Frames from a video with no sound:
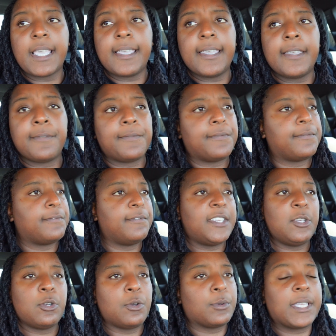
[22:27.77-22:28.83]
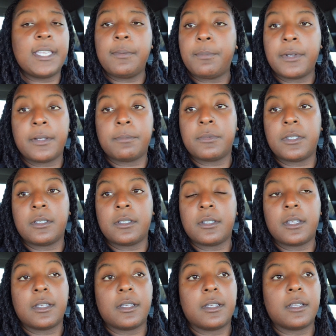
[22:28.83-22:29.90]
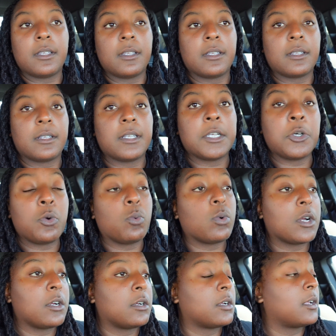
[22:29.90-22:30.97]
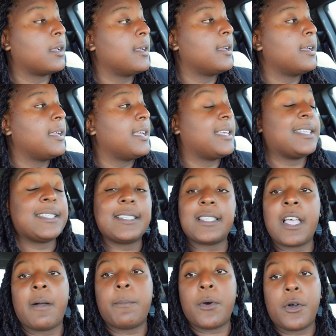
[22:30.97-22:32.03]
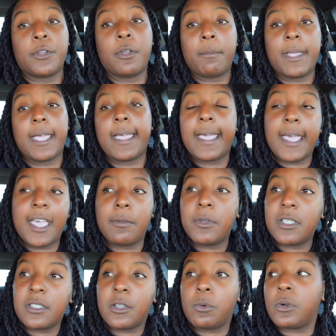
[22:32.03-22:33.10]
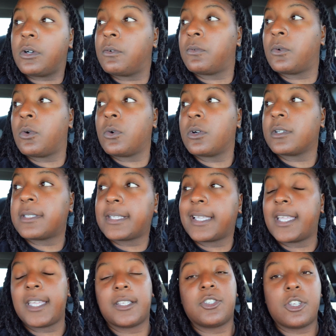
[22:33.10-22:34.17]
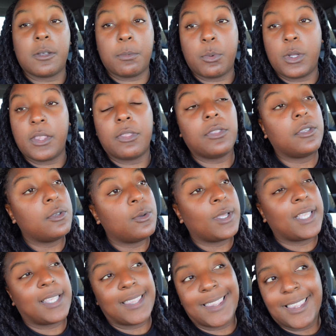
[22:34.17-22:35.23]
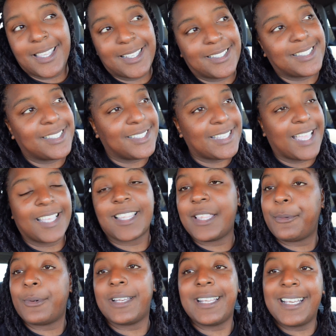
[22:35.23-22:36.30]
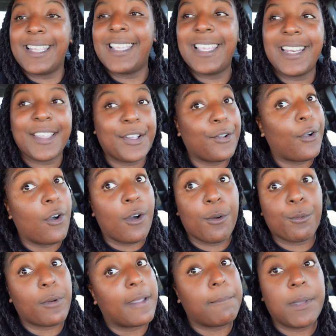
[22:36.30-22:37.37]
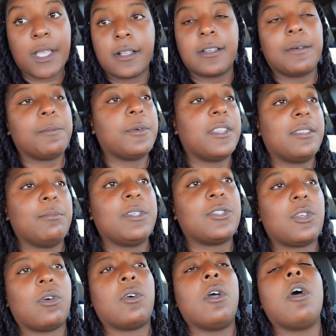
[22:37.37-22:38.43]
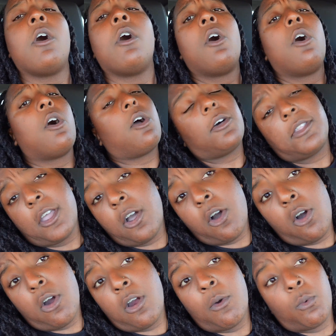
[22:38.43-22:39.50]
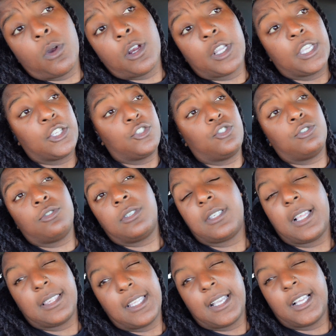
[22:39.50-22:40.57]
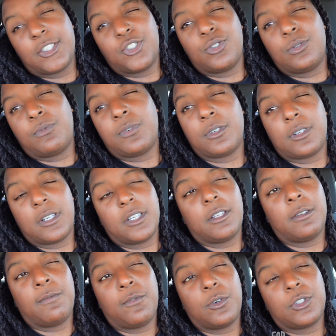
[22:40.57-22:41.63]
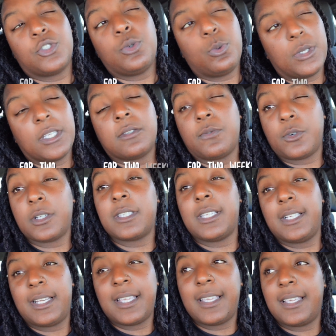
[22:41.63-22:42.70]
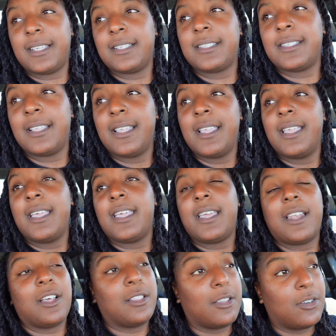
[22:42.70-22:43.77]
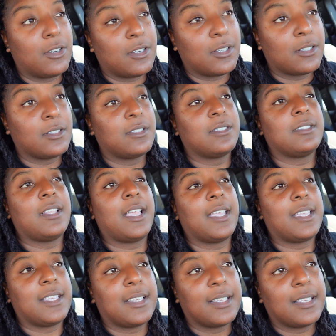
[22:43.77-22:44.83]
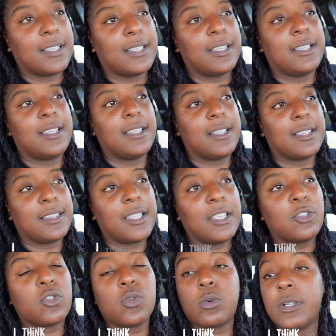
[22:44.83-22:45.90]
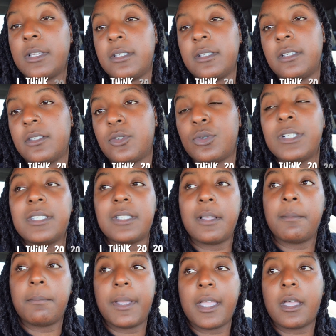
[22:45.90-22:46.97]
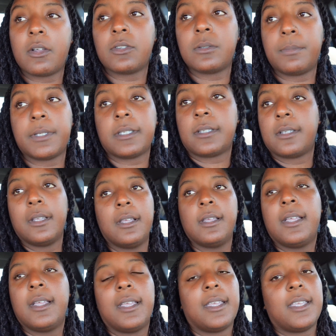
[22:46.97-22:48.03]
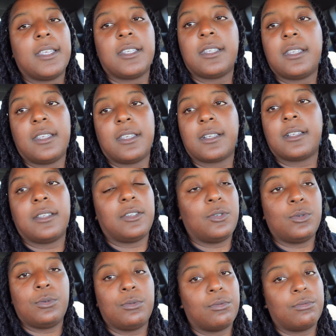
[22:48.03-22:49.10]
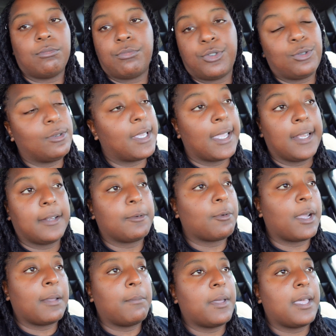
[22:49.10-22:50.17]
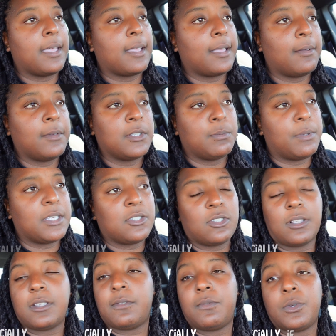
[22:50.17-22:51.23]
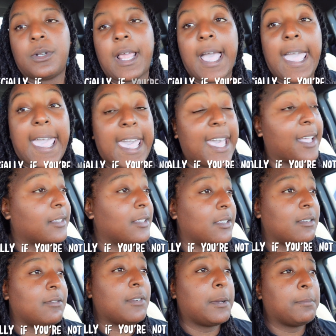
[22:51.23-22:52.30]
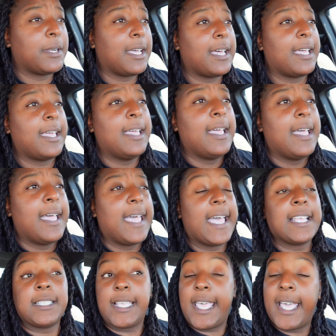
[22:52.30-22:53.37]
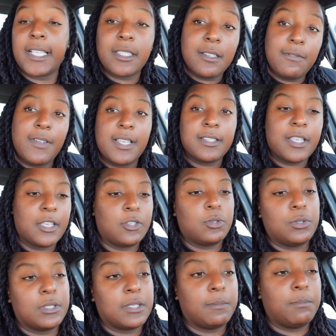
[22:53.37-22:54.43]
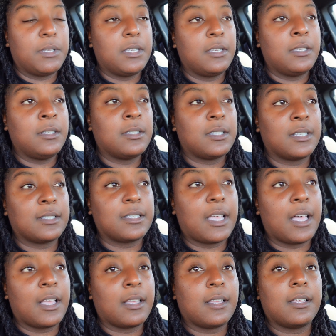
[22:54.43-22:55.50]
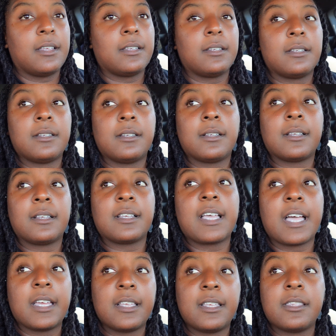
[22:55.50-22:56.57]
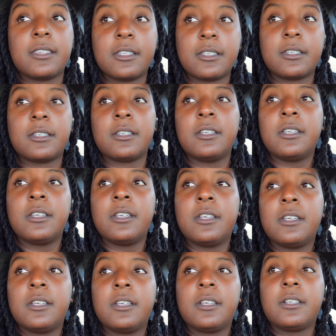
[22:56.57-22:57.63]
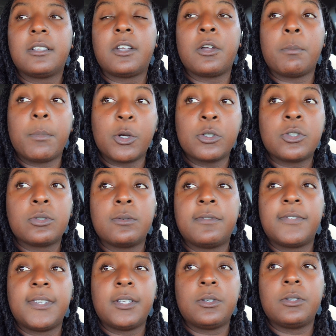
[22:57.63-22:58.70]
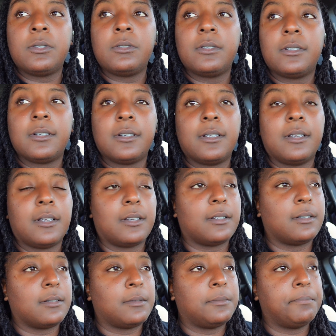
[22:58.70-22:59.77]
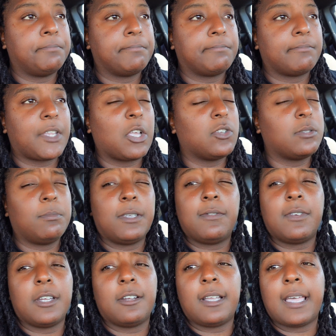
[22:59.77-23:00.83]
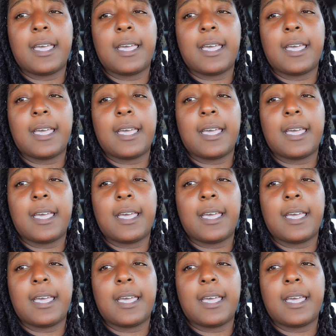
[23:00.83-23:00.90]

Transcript: if you don't keep up the uh, good work and stop all your bad habits, it will of course catch up with you. And that's exactly what it did. It caught right back up with me. So all that hard work and juice I think I juiced for uh, for two weeks, 14 days and I lost like I think 20 20 something pounds but it it you you gain it right back especially if you're not active I'm not as active as I used to be since I uh, got in the commercial field um, I used to be very